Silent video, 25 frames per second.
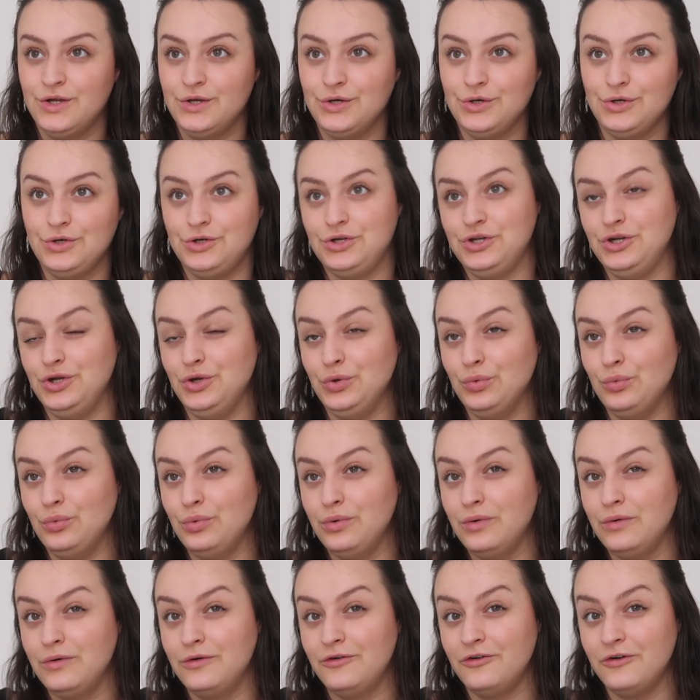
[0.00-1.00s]
new
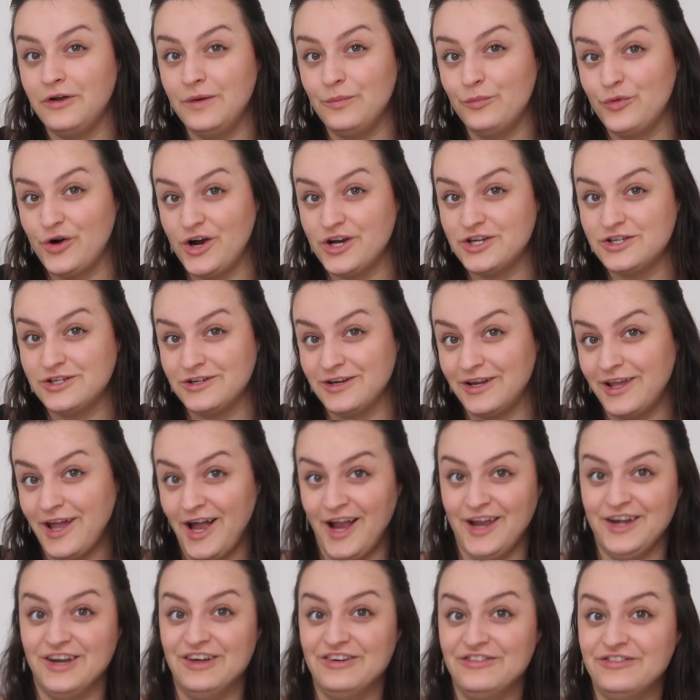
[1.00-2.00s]
impression
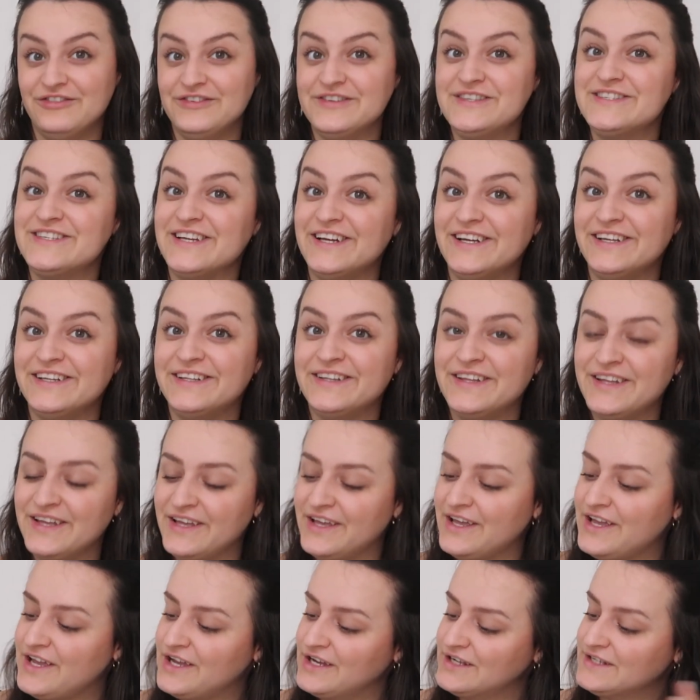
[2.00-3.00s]
kind of still.
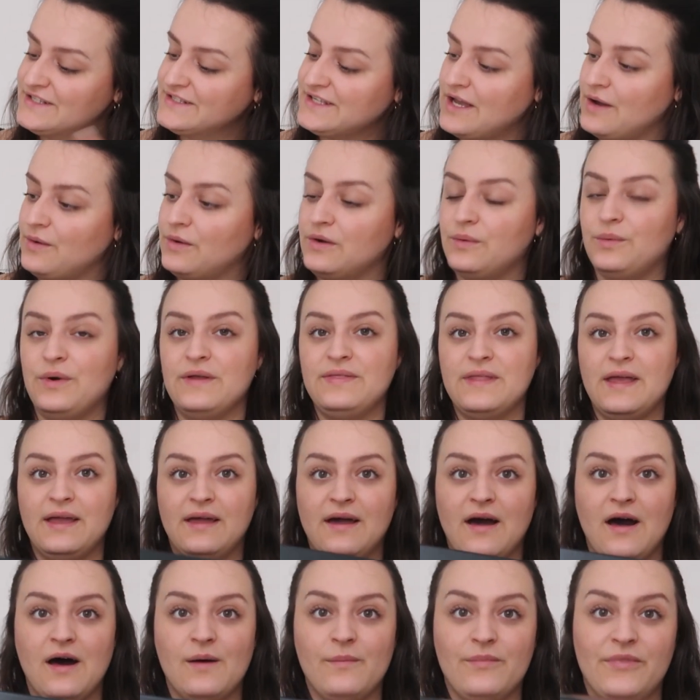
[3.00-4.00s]
So when they
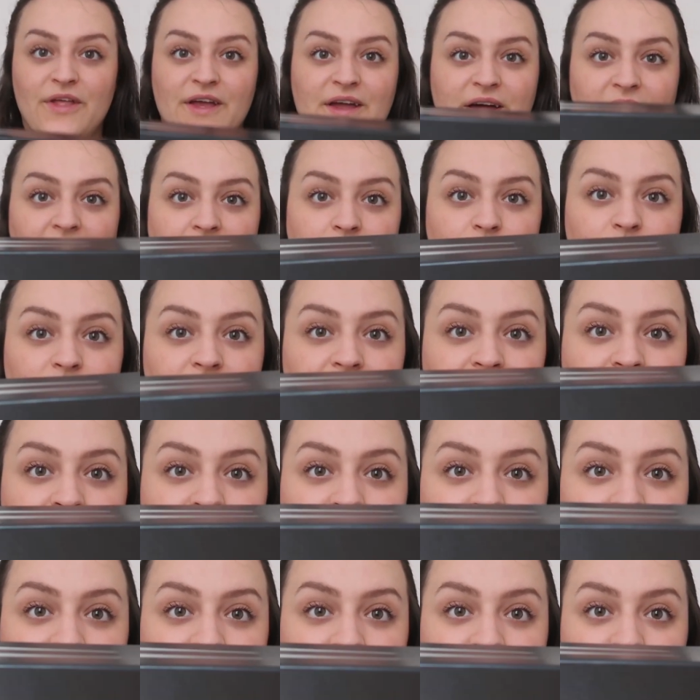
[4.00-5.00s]
come
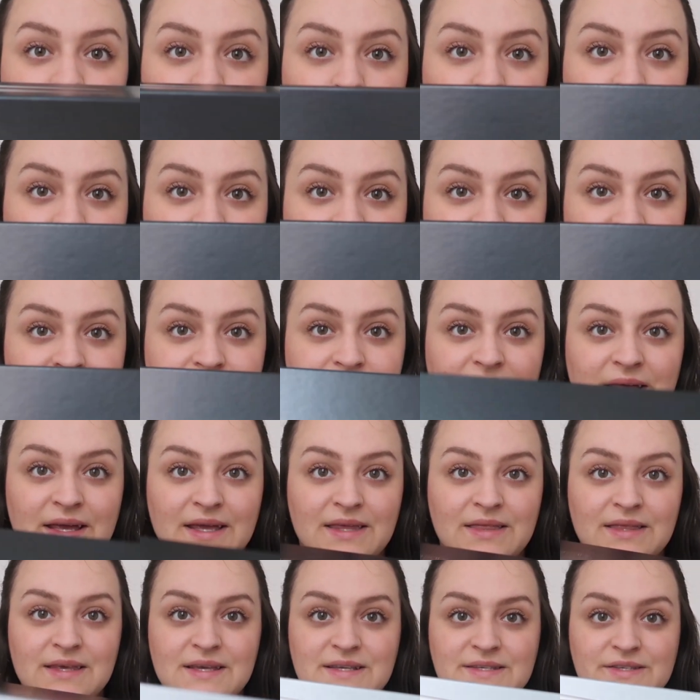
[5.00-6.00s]
in the box
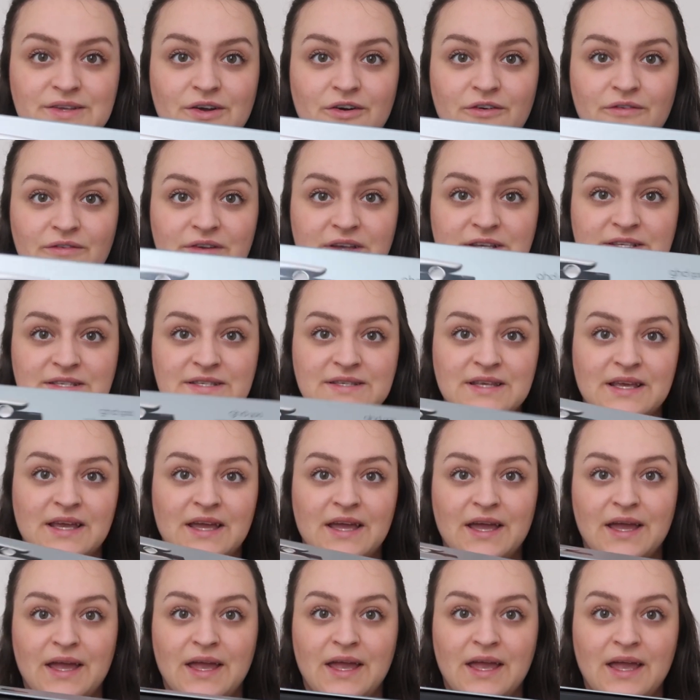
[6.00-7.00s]
like this,
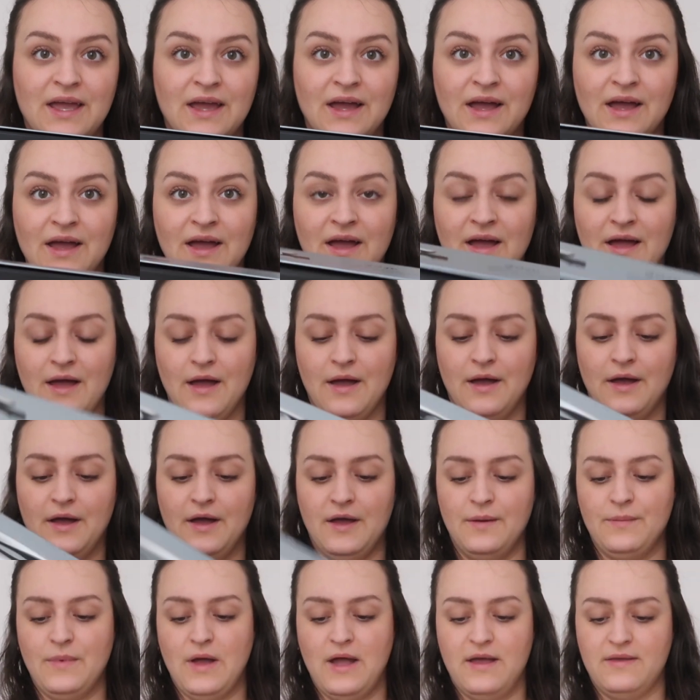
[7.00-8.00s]
obviously.
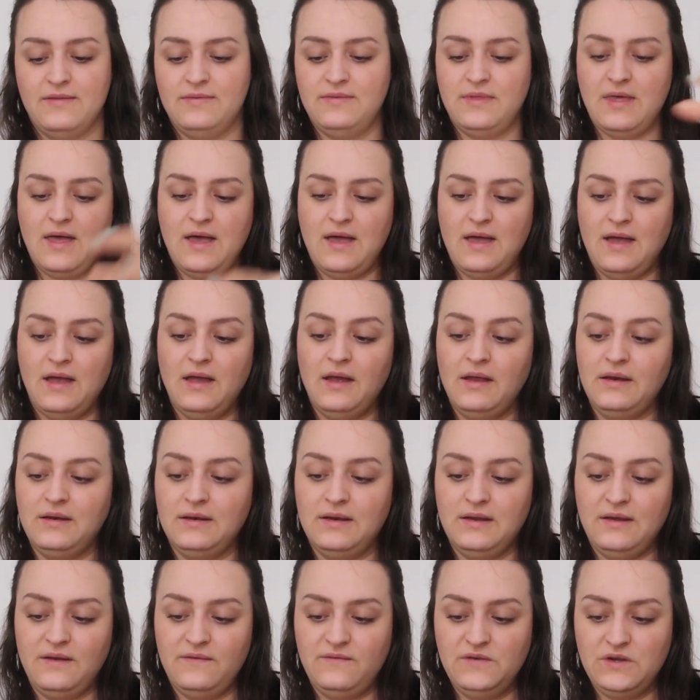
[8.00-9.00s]
And then
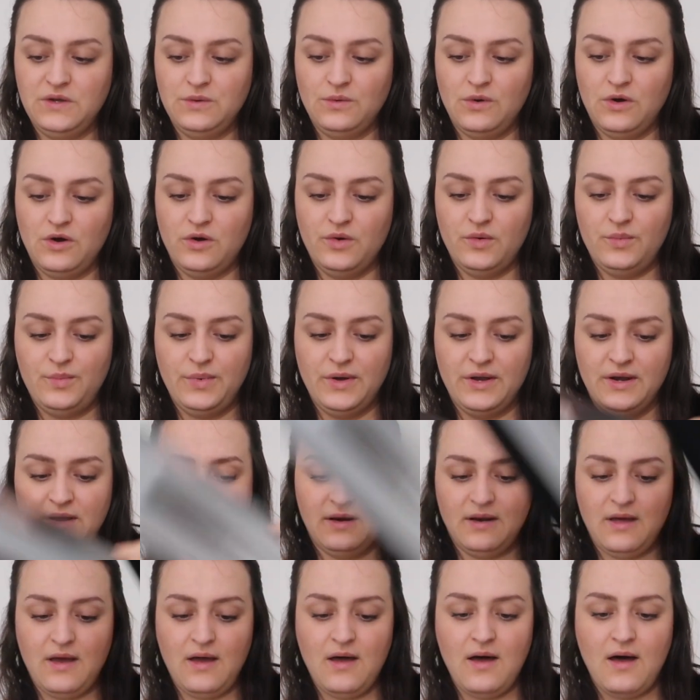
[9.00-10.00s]
if you open it
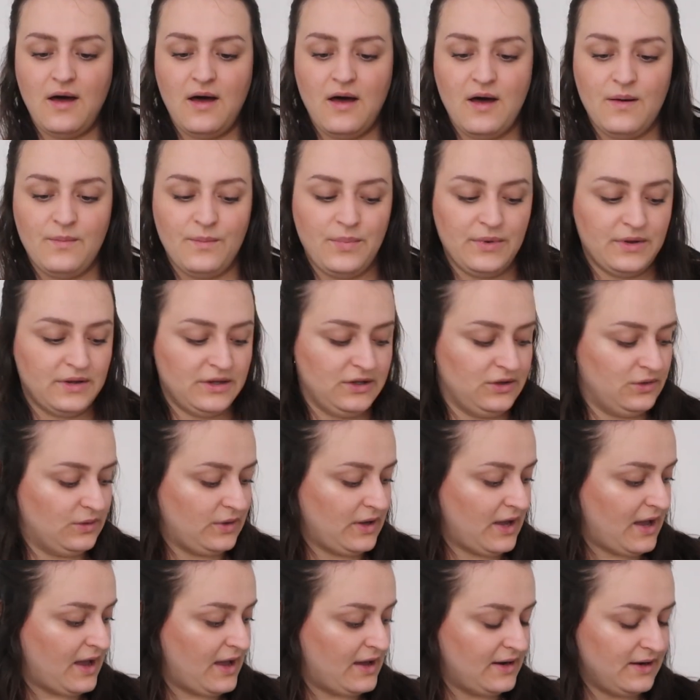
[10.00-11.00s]
up, you
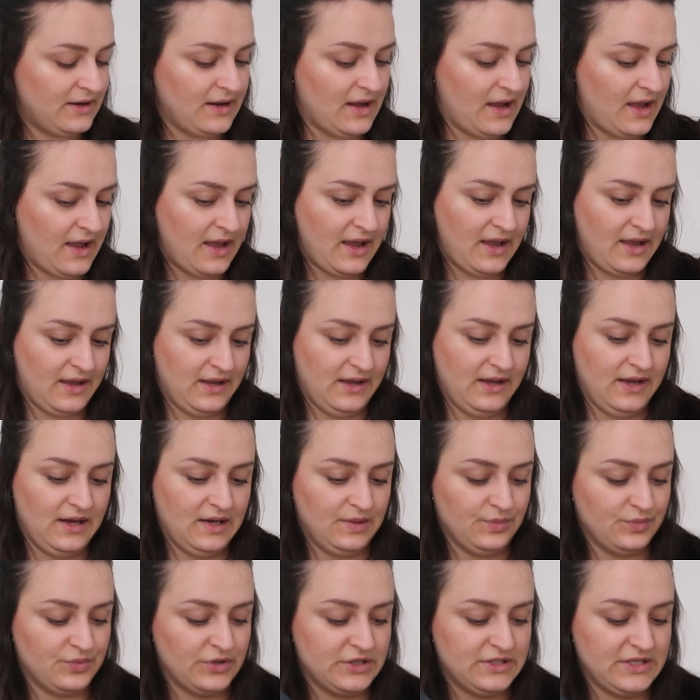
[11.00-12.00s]
get a
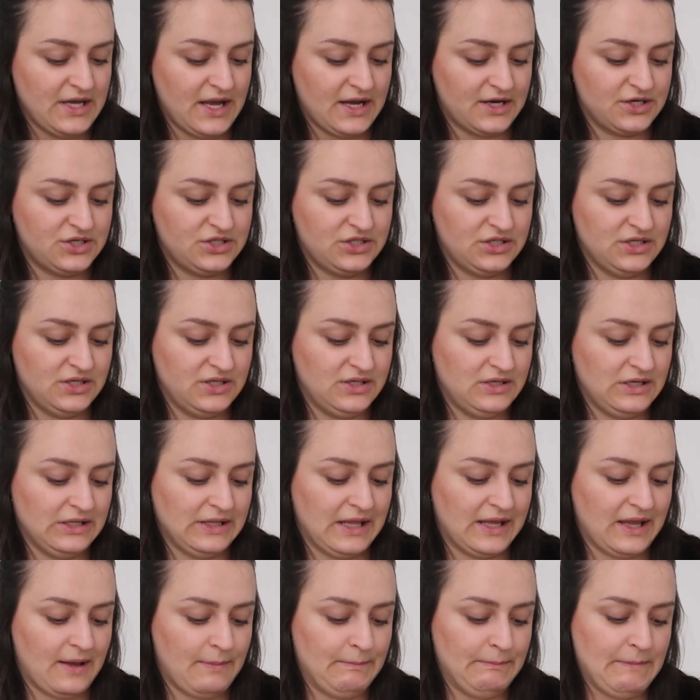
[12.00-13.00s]
heat protection,
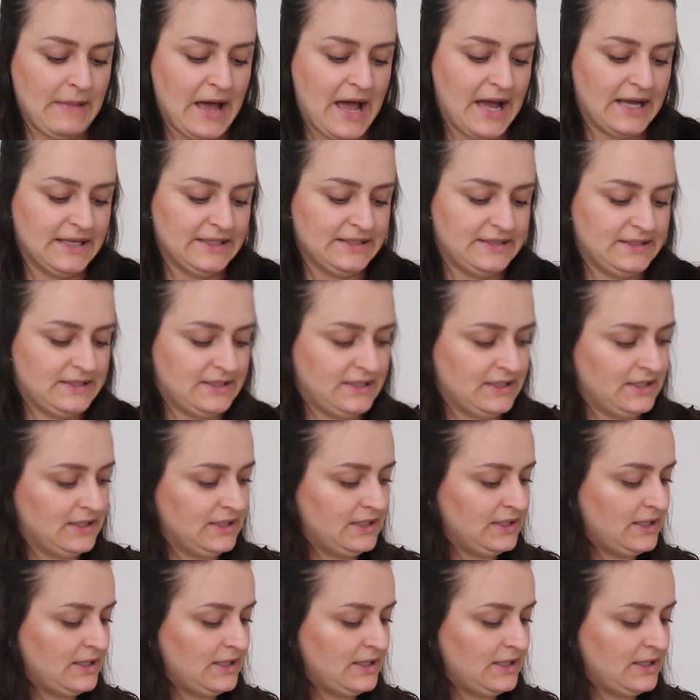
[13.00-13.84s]
like matte